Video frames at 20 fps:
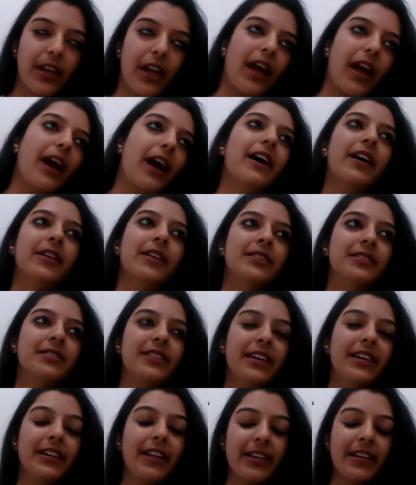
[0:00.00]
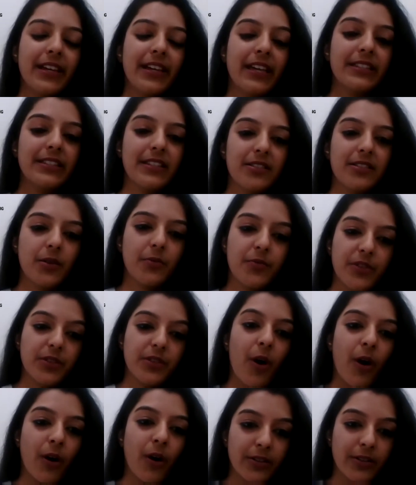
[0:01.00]
And then I ended up with
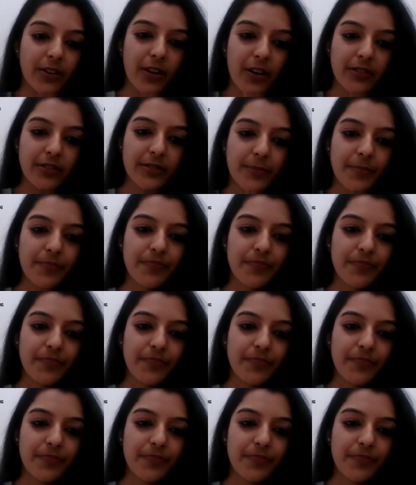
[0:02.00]
Hong Kong.